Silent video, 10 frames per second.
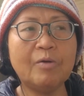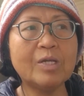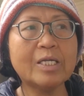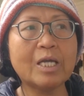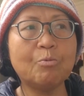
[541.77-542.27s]

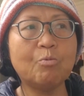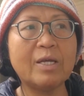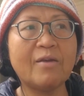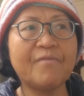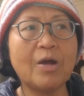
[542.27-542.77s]
you can write
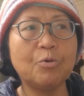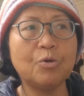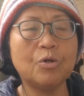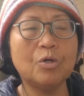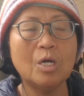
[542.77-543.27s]
a
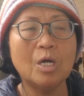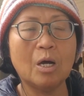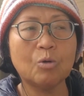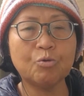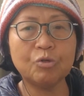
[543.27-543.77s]
very
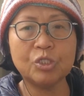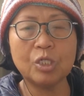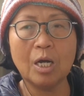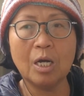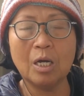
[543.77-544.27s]
good
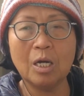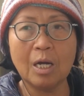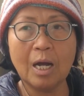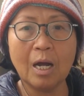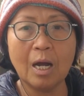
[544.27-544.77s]

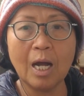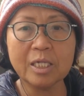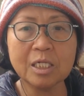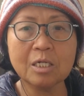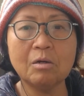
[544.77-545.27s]

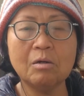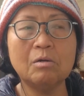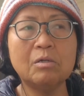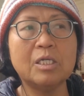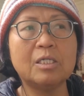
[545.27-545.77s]

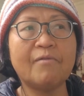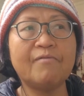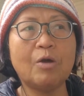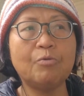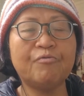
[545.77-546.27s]
article in a
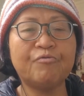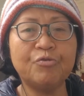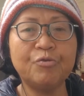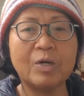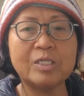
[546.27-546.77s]
very
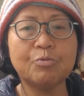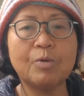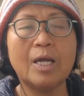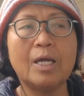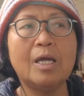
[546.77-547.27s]
fluent
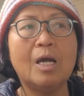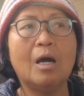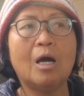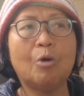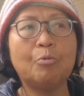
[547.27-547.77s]
way,
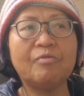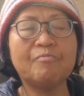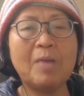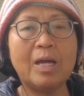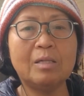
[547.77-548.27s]
with
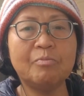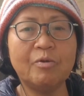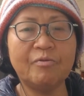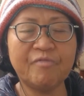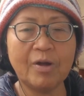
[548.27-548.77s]

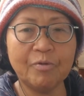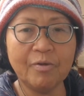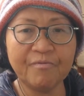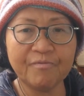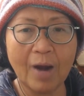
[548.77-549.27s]
very
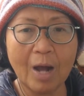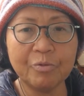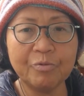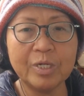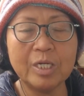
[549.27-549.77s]

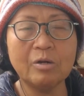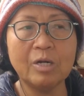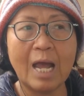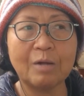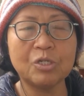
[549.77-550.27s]
flowery
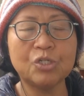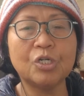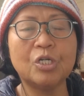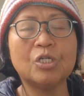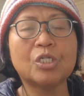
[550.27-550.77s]

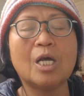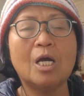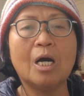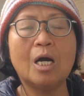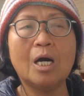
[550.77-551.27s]
languages,
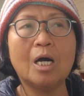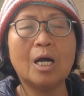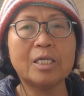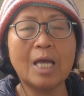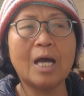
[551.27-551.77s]

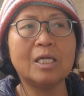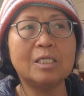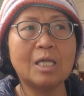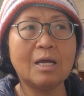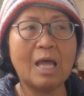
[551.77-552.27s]

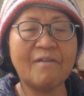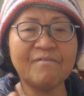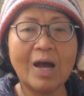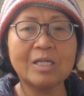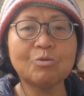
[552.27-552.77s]
in an
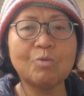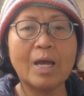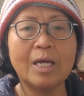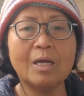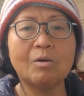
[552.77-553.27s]
advanced
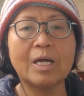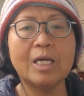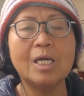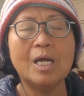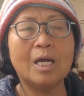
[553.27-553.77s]
way,
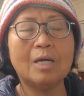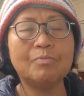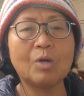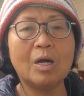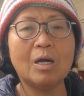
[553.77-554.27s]
okay,
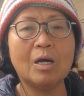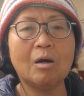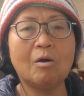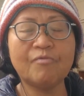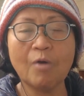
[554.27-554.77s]
and
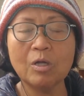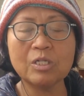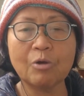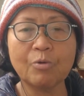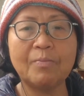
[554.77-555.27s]
of course
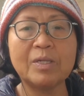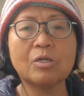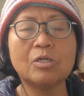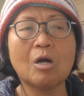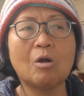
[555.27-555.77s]

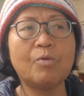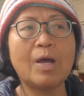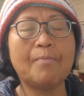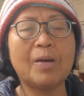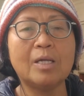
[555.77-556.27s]
grammatically
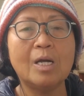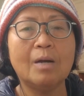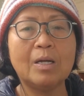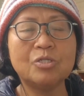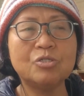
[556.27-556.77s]
correct.
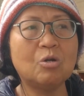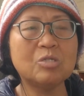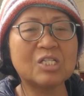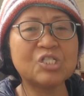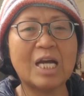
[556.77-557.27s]
But you know
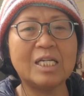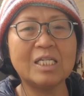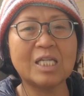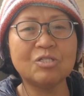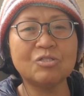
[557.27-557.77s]
the
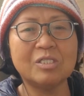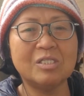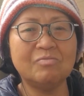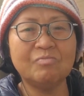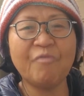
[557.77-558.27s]
Chinese
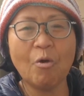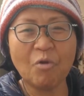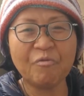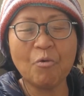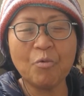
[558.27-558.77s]
actually
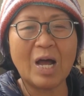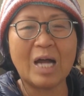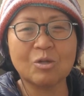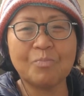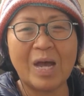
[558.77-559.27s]
forward are
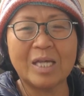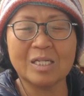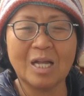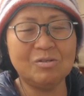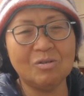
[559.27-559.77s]
the best.
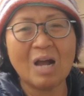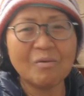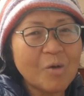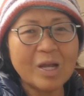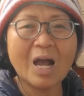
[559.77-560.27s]
Then
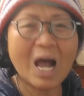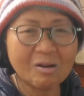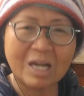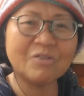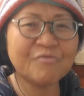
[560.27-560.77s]
how
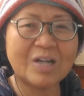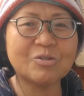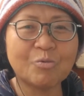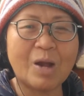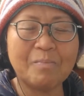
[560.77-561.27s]
can you find the
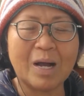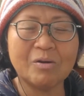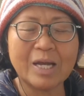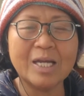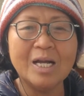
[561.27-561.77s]
grammar? Okay,